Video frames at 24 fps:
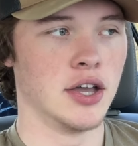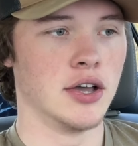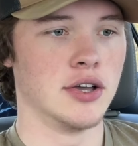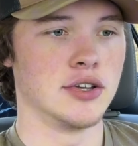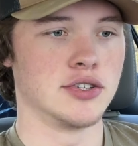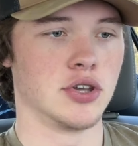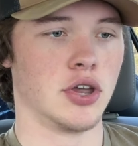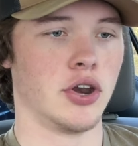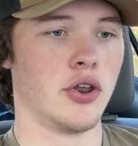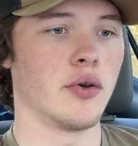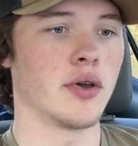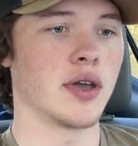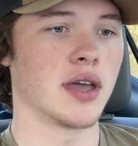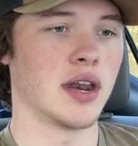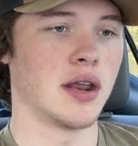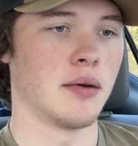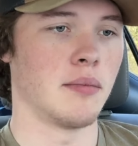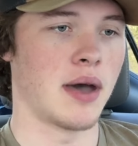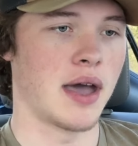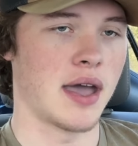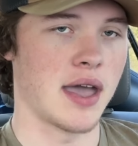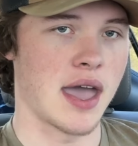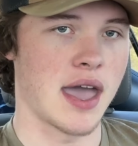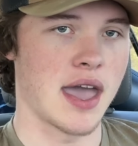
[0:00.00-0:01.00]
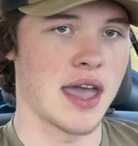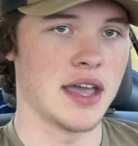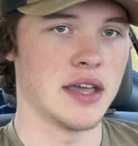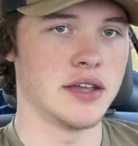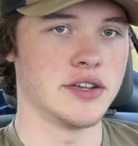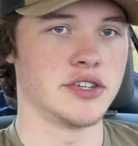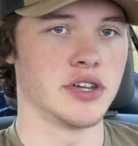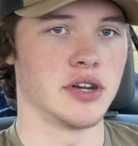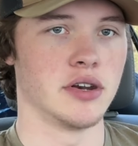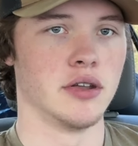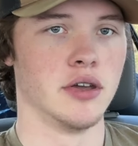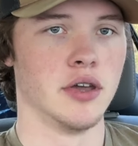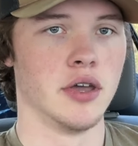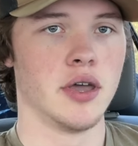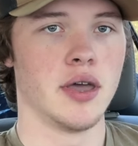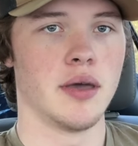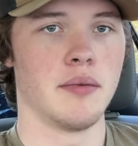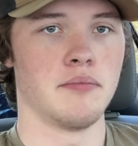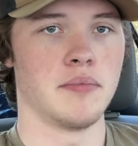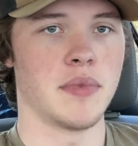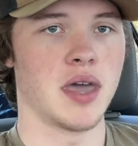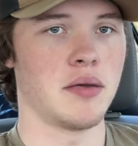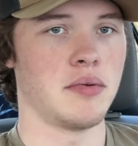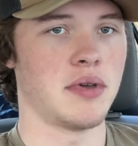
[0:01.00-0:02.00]
So doing it at my age and
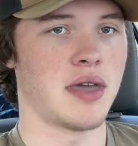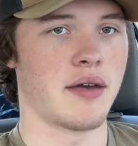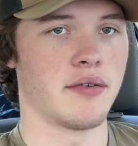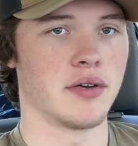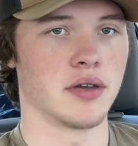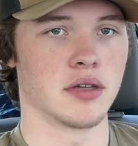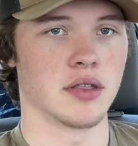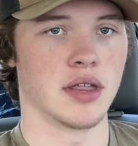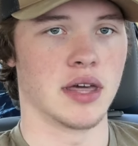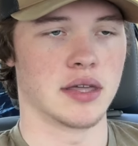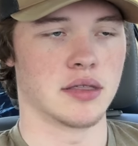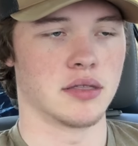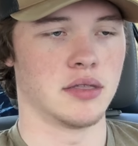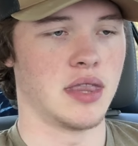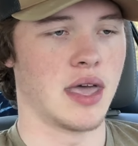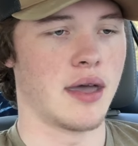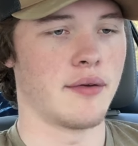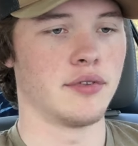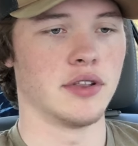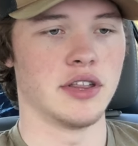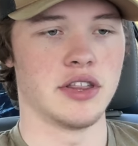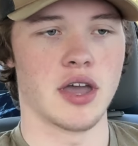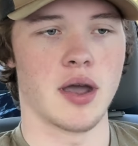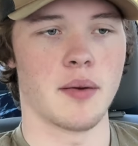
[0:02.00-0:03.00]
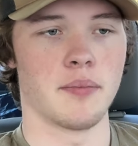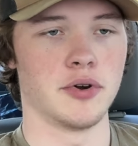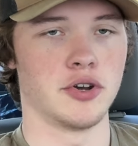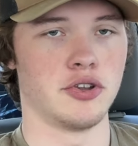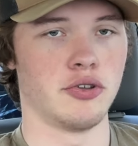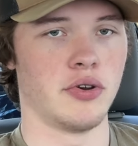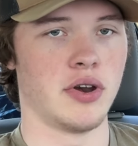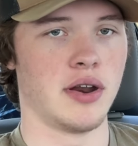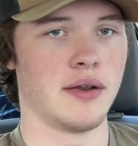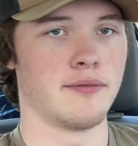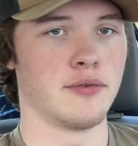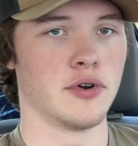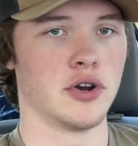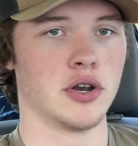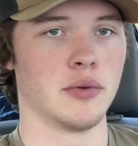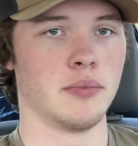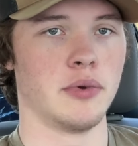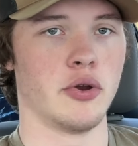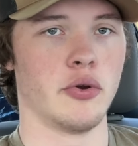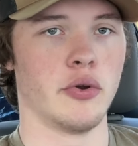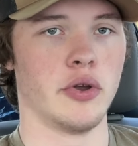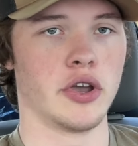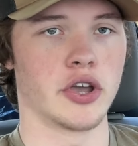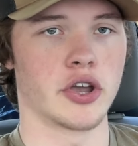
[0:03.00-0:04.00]
maybe having like definitely the opportunity for it to
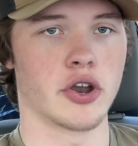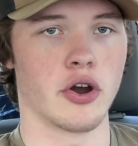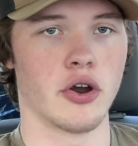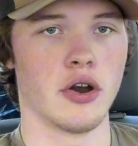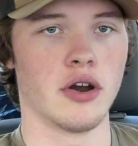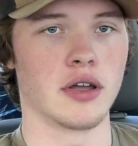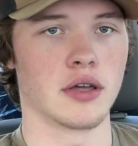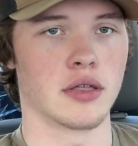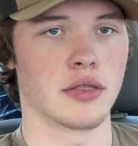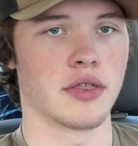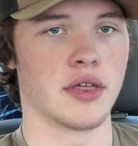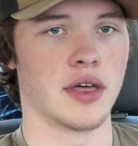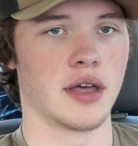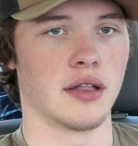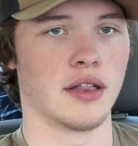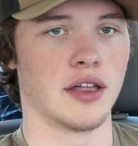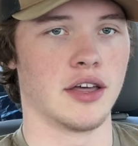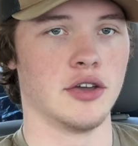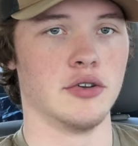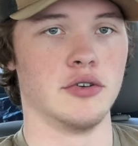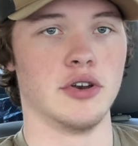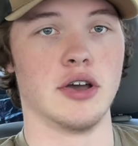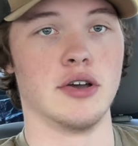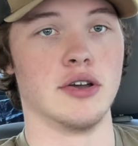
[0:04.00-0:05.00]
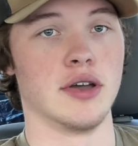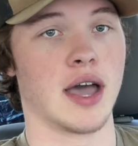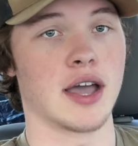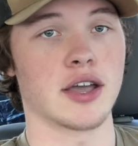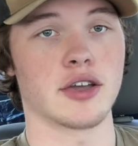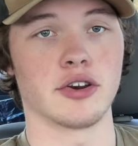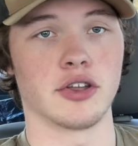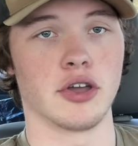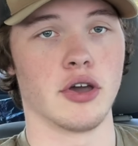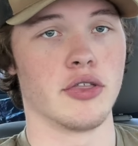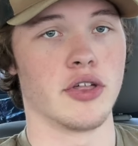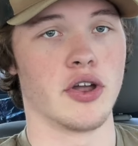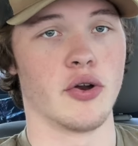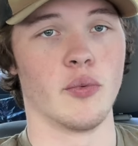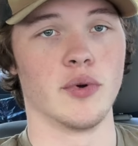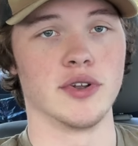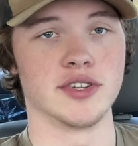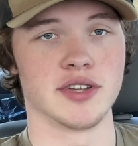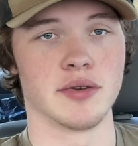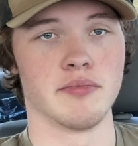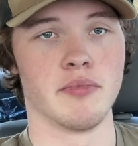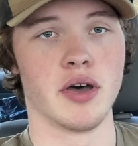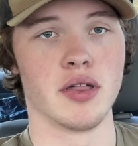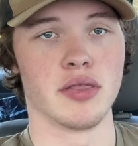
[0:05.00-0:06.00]
be a recurring thing, like who knows, I could go there
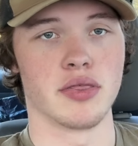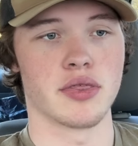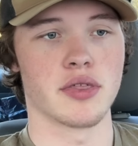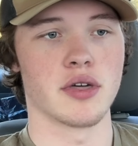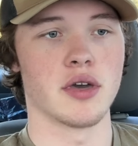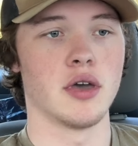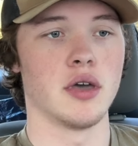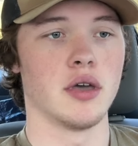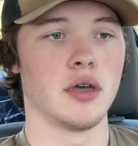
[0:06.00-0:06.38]
once a month,